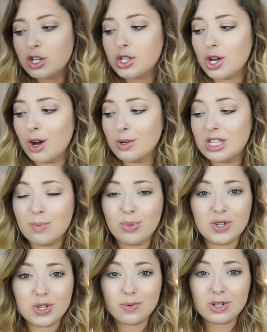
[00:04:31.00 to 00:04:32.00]
So
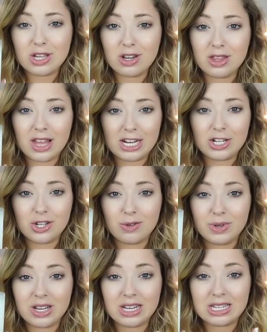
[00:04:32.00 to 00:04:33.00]
Simple is a really good line
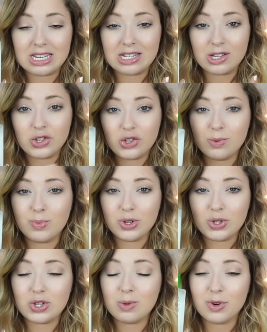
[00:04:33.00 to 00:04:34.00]
too because it's
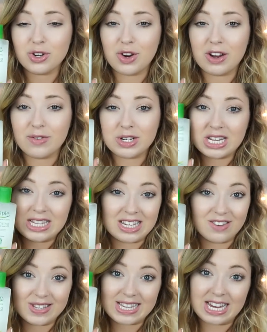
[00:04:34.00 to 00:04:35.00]
super, super great for
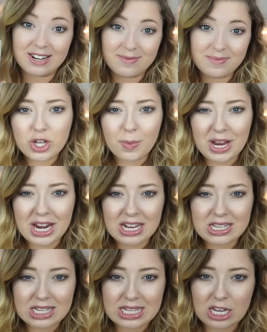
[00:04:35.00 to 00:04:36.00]
sensitive skin. So my
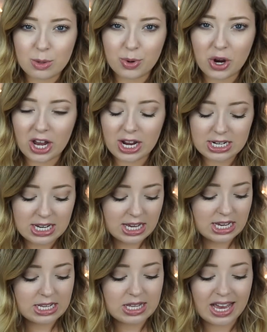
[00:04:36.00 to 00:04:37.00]
next skin product
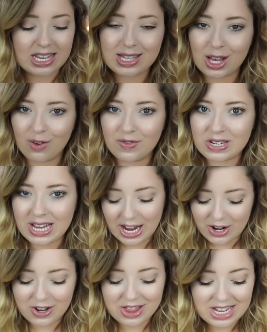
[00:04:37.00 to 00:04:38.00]
is a self
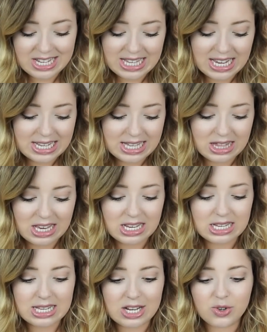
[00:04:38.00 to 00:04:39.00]
tanner. This is
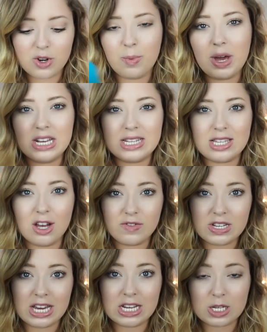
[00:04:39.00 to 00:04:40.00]
the Saint Tropez
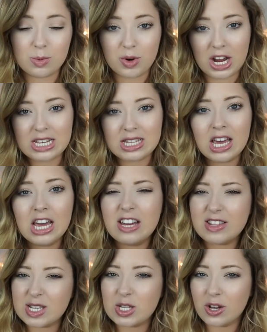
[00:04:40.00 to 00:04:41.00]
Self Tan Express.
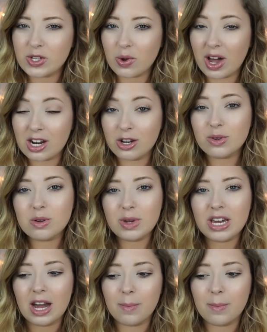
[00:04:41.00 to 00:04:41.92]
This is also kind of new to me.